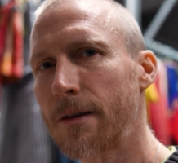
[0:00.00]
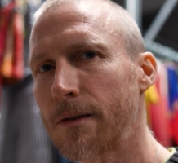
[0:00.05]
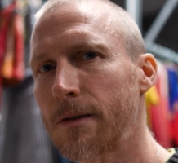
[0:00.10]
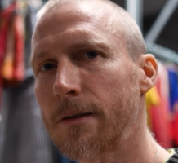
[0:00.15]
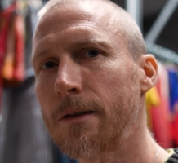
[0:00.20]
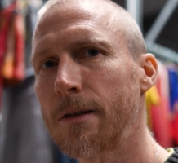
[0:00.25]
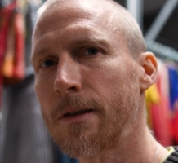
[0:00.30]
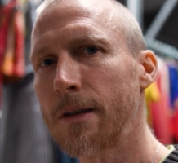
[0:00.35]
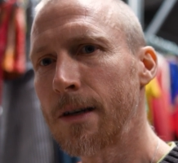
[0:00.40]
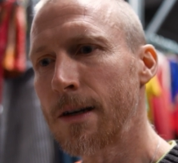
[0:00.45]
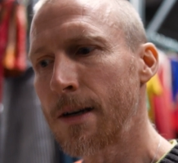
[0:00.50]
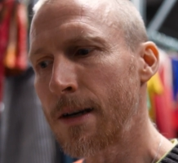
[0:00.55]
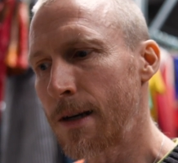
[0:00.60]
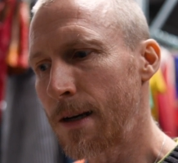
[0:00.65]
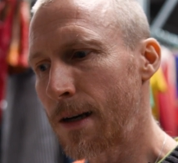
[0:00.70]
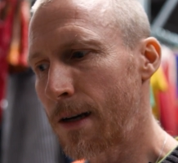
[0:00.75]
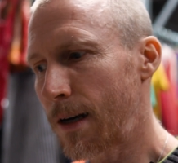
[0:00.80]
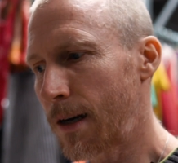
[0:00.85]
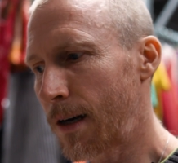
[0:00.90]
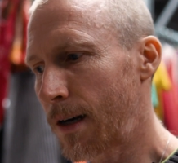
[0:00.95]

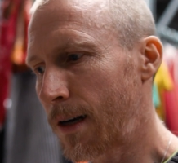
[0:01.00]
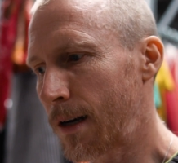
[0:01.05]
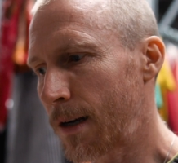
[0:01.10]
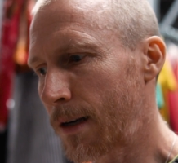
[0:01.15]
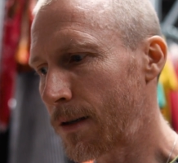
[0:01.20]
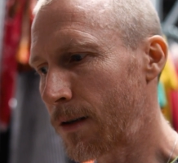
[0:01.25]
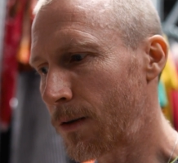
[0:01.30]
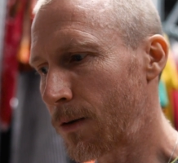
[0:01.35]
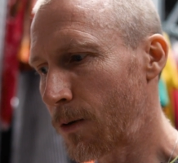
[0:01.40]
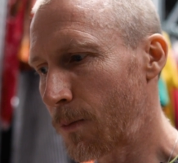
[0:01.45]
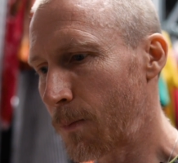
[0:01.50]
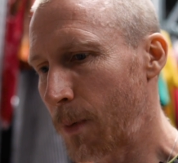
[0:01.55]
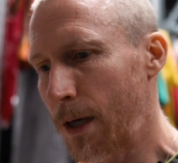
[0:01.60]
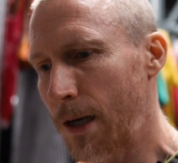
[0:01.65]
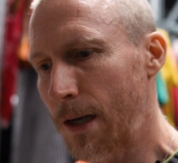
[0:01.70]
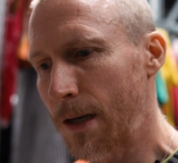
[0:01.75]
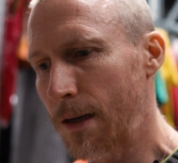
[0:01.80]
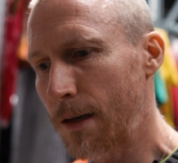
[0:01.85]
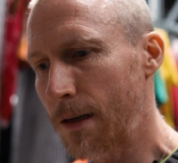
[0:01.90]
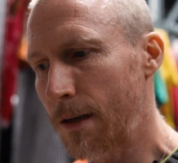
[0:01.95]
on
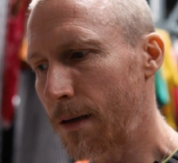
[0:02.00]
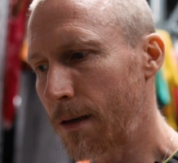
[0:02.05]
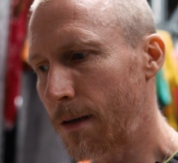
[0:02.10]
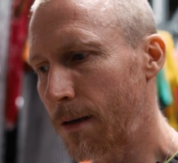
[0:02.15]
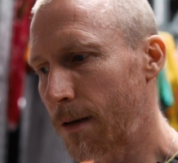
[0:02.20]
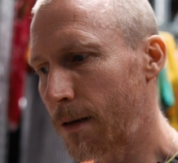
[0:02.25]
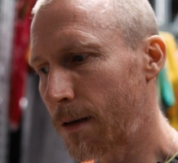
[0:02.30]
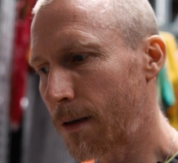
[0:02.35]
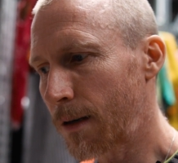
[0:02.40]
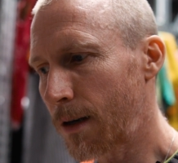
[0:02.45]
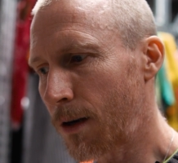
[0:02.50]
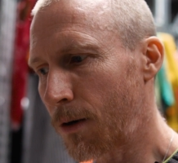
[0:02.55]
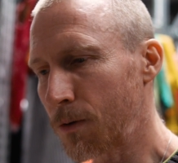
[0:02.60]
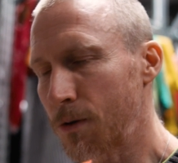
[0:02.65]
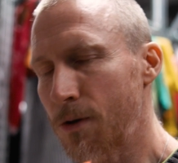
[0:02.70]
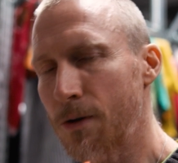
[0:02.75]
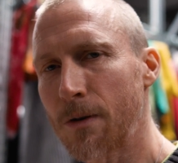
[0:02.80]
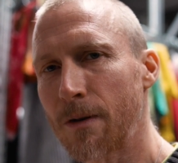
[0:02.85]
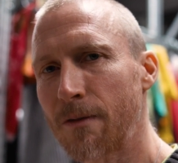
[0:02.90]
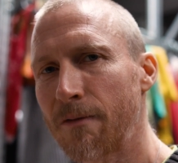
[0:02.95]
European
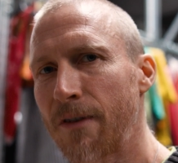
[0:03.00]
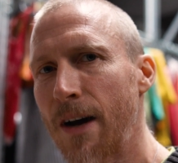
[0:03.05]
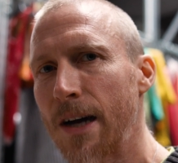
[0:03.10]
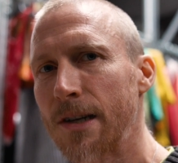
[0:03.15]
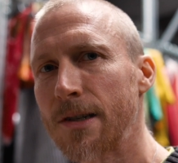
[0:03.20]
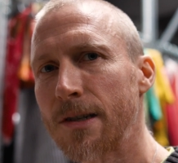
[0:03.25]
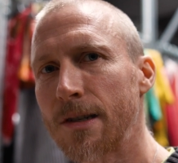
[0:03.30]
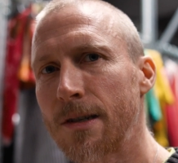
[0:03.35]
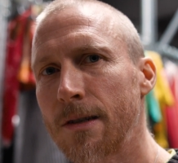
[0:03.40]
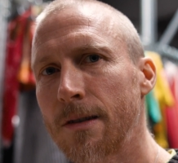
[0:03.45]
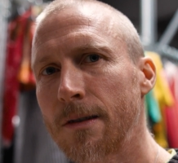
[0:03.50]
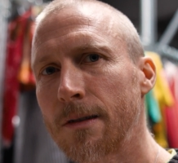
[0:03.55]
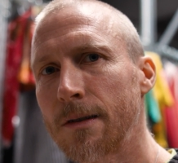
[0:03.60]
culture and fashion.